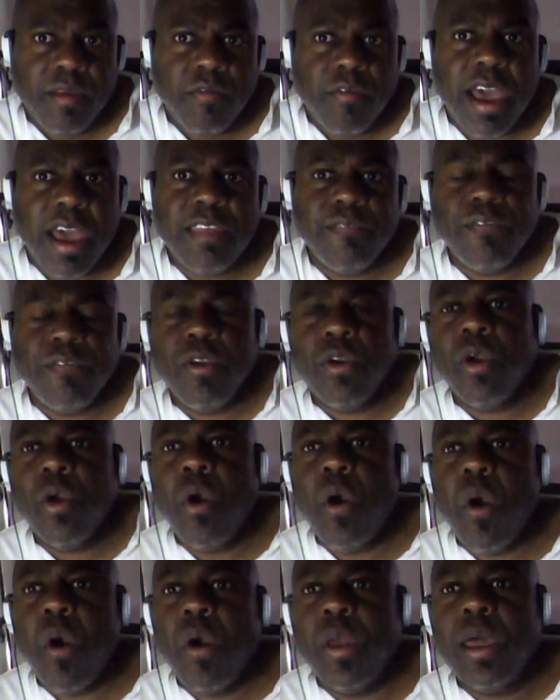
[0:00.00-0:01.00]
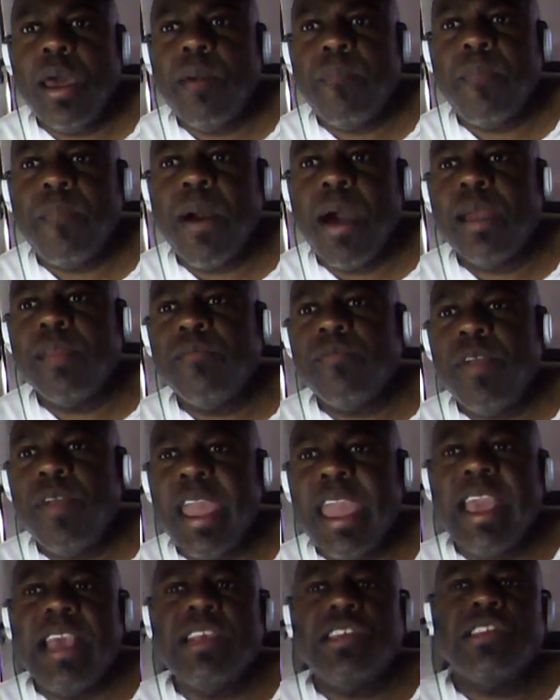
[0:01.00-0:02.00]
Right? If you're caught up on
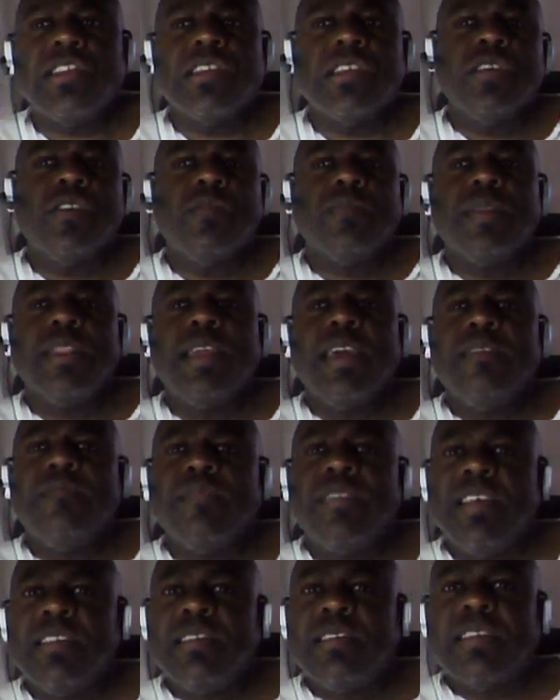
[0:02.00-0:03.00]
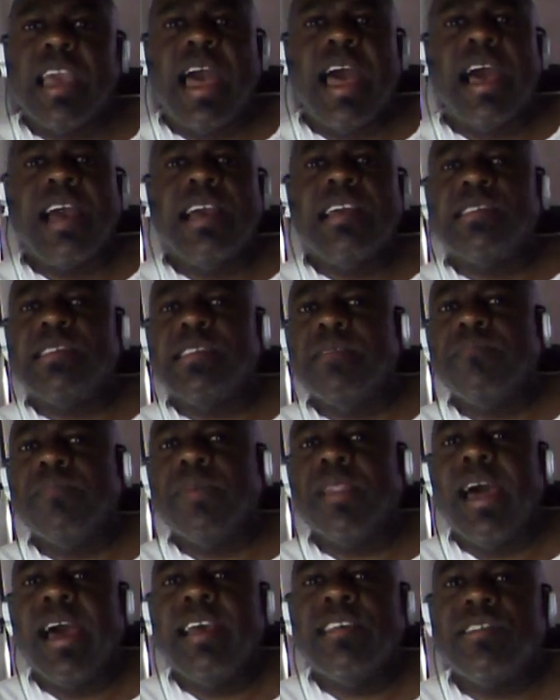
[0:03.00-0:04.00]
race and you believe this guy
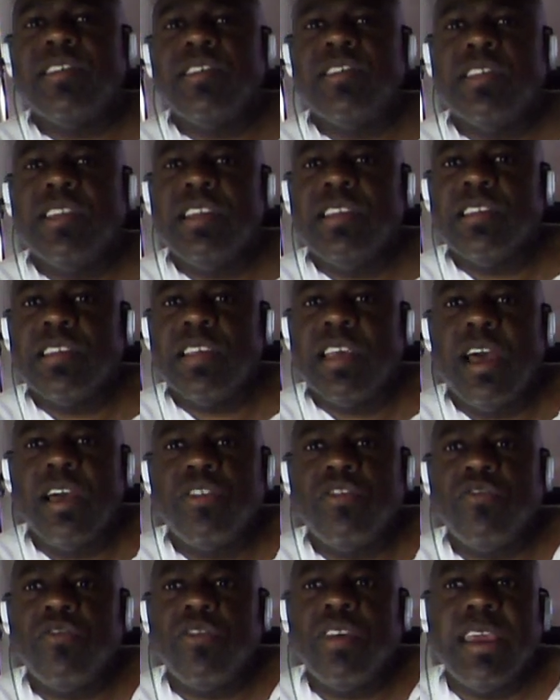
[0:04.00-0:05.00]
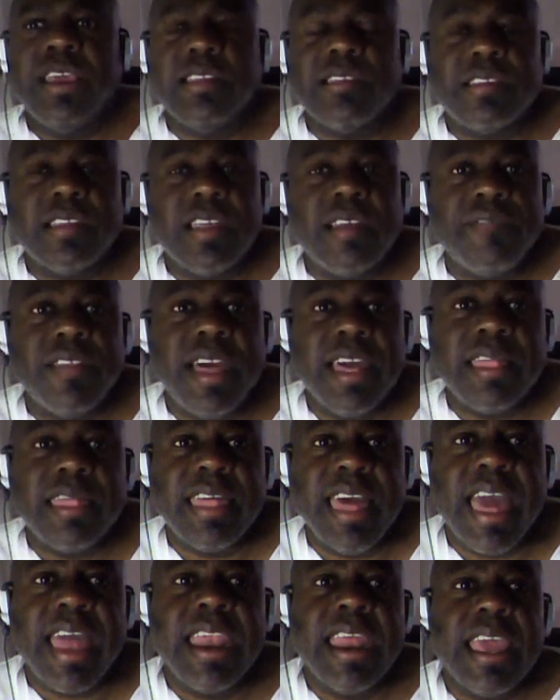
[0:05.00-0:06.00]
symbolizes this country and stuff like
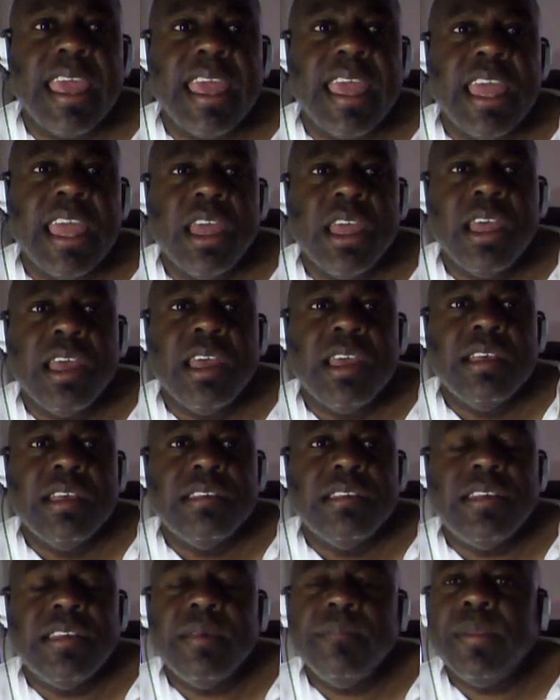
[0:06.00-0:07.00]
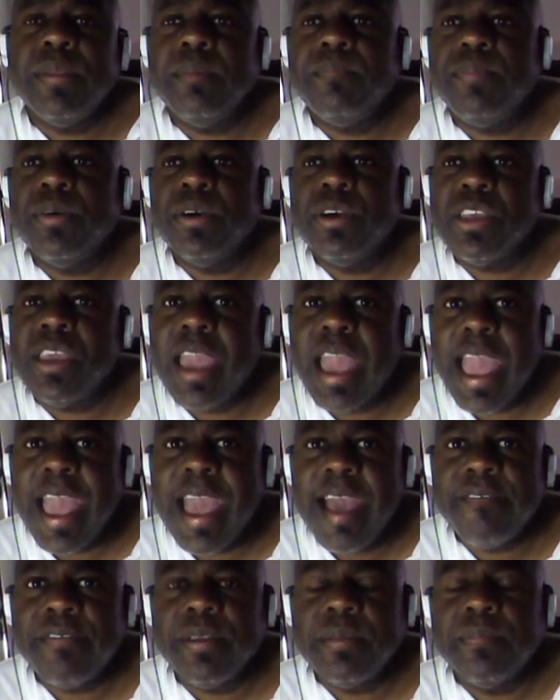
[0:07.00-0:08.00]
that, simply put, you
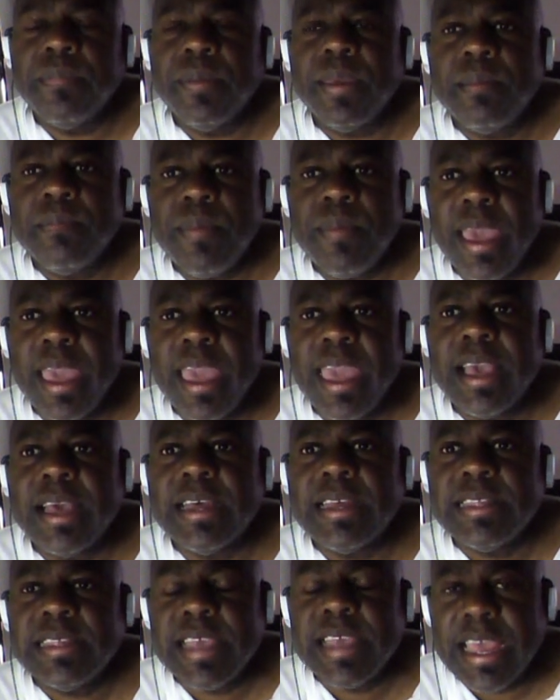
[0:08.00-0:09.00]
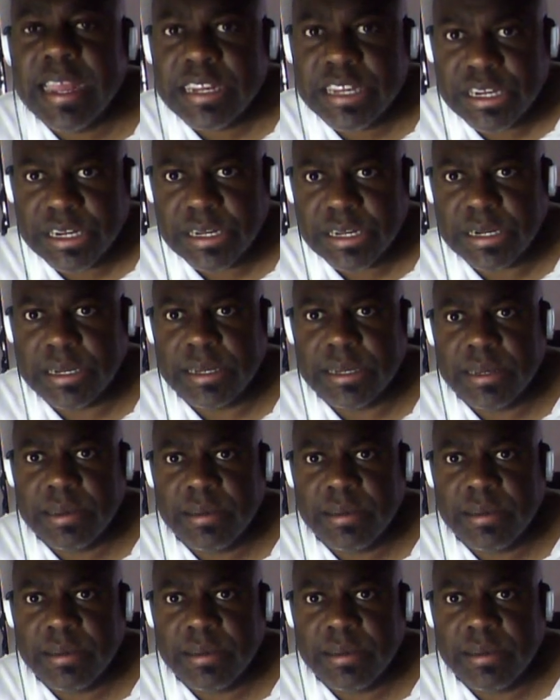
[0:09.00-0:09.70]
haven't been paying attention.